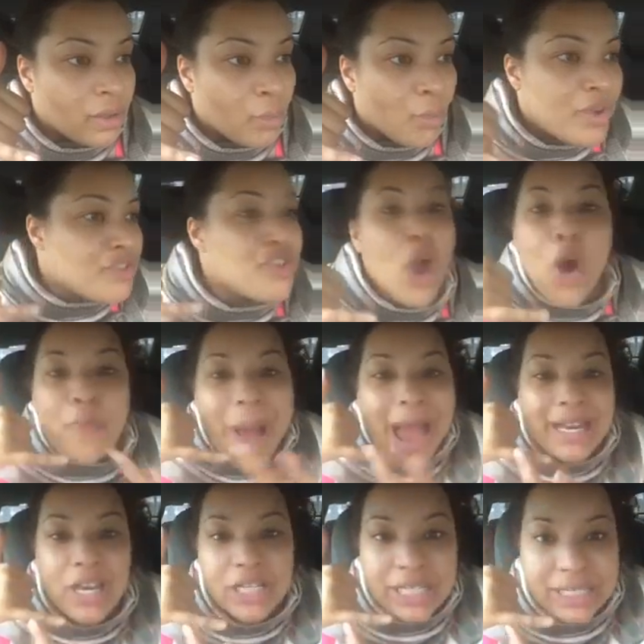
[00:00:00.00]
with
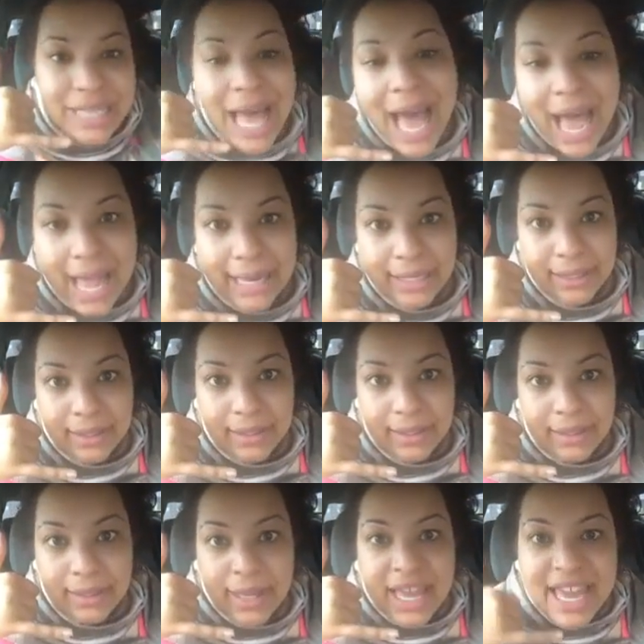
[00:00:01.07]
nobody on the line.
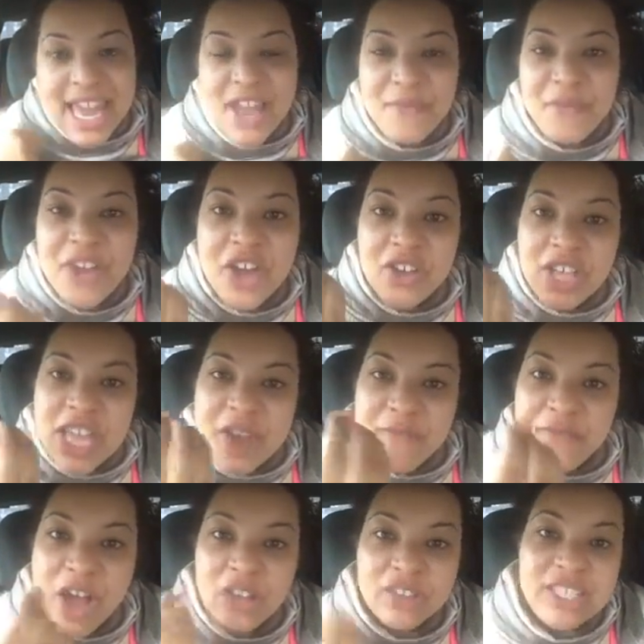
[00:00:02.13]
He
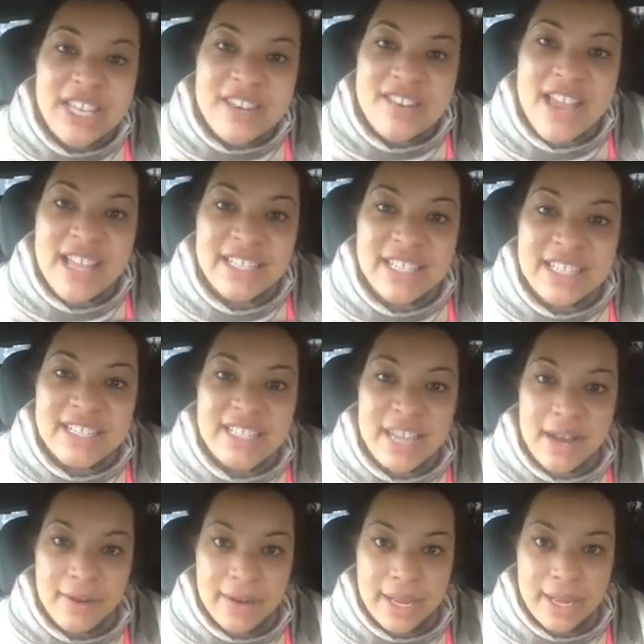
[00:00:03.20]
felt it
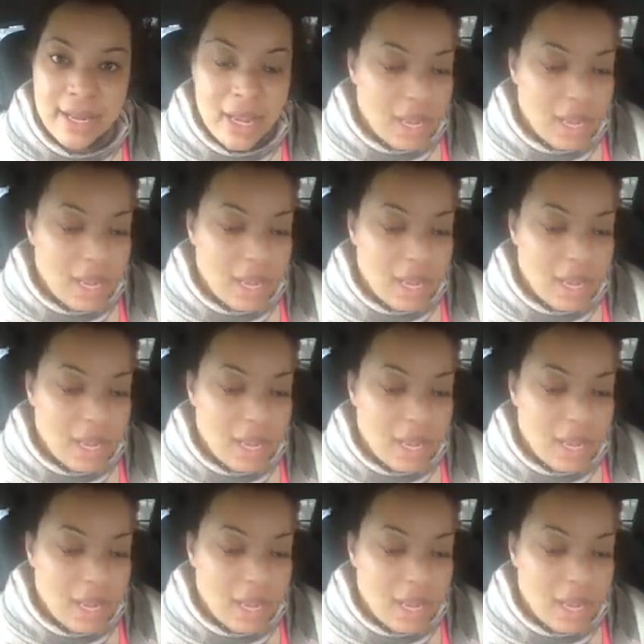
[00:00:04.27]
necessary